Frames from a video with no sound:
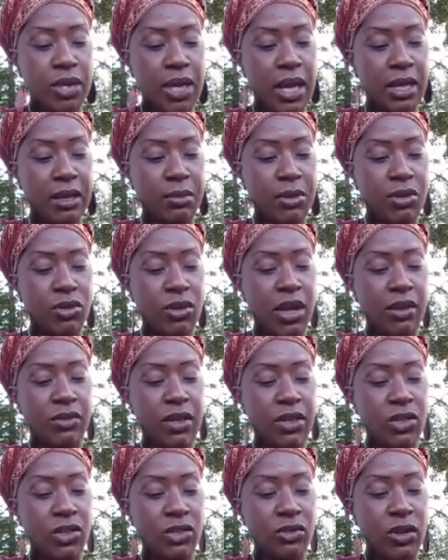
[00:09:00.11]
documents. You have
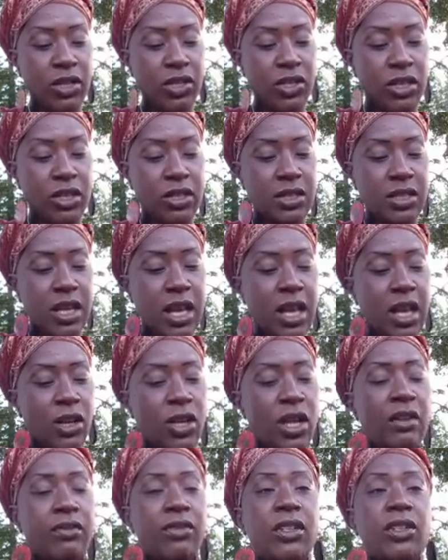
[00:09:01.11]
the instructions,
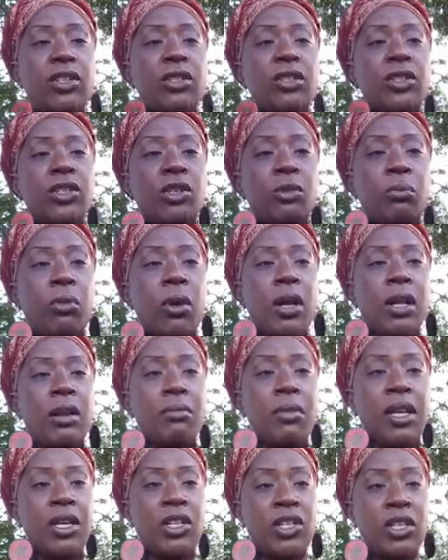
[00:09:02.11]
you have the judicial
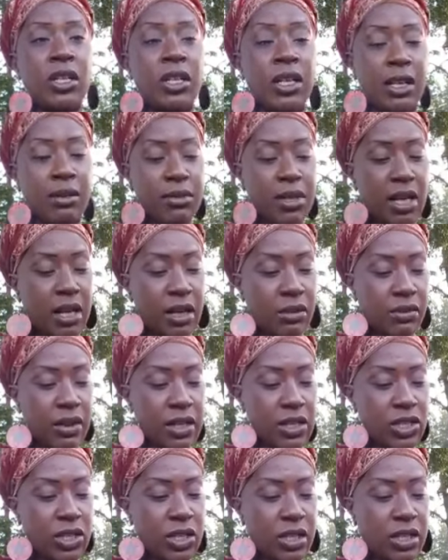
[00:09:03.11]
proclamation, the name
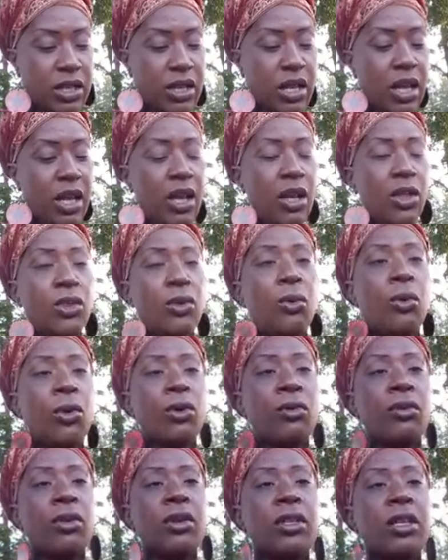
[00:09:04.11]
declaration, the
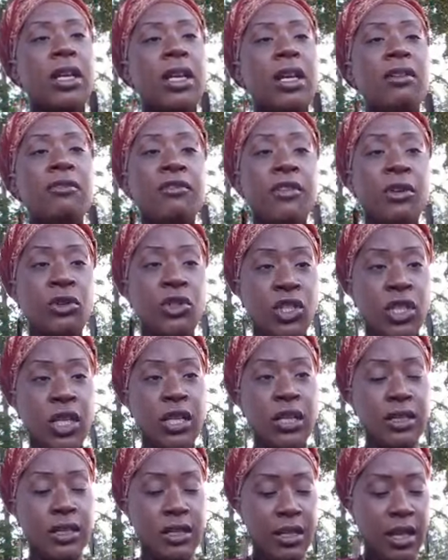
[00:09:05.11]
order, the info
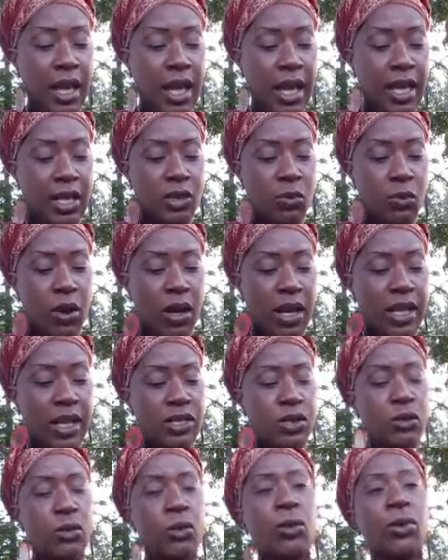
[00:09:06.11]
sheet, as well
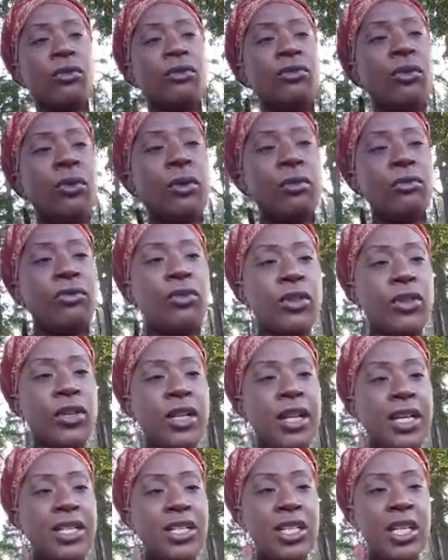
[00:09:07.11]
as the order form for the
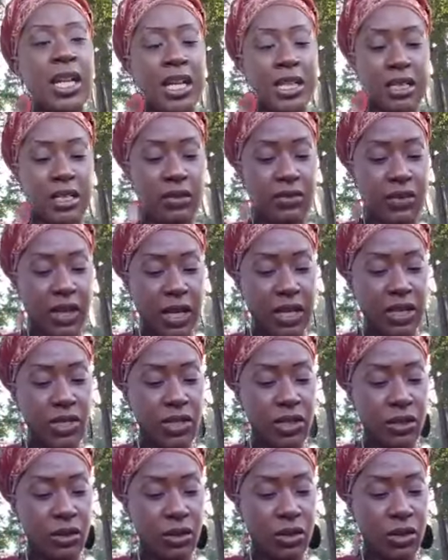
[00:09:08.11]
national
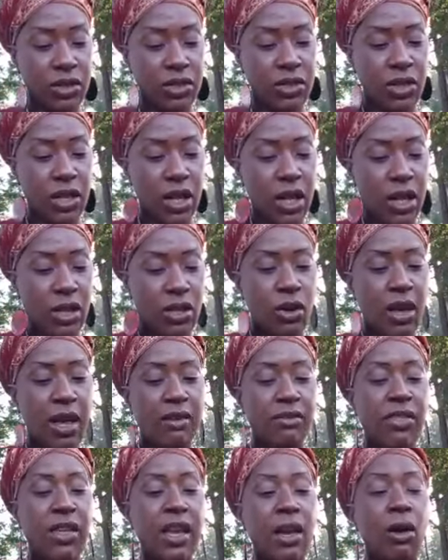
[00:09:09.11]
identification cards. You
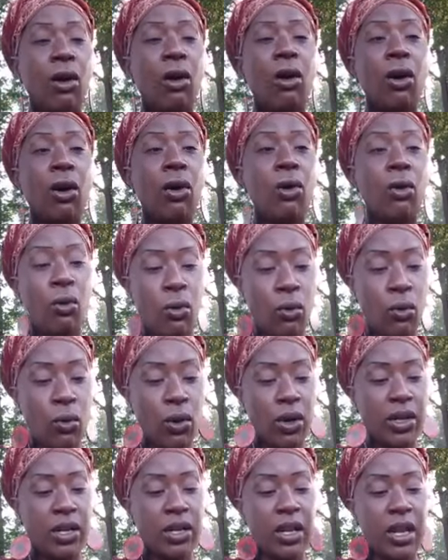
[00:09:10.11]
have that all
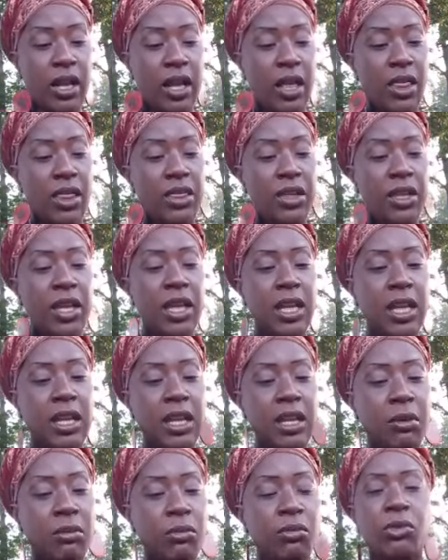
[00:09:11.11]
on
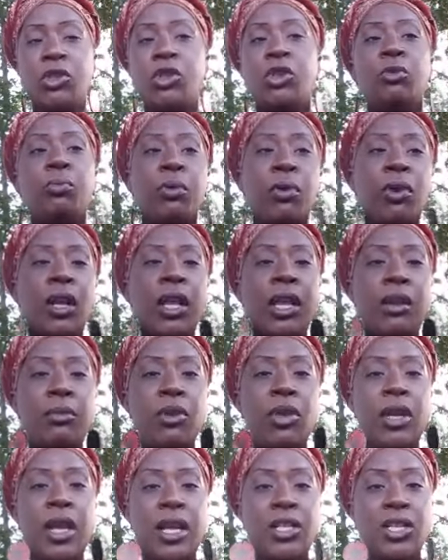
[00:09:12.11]
the to proclaim
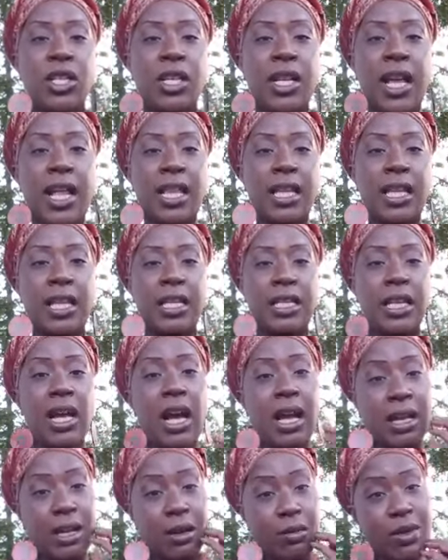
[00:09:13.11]
your nationality
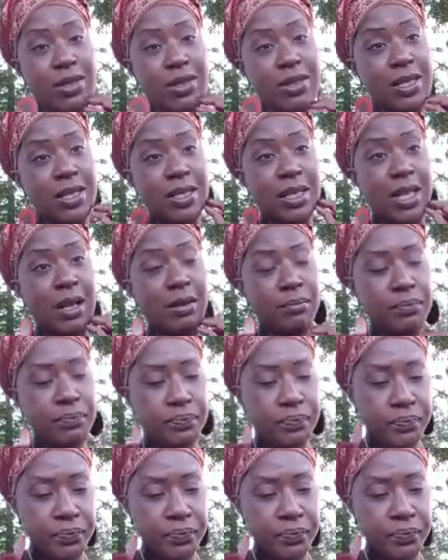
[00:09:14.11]
documents, Islam.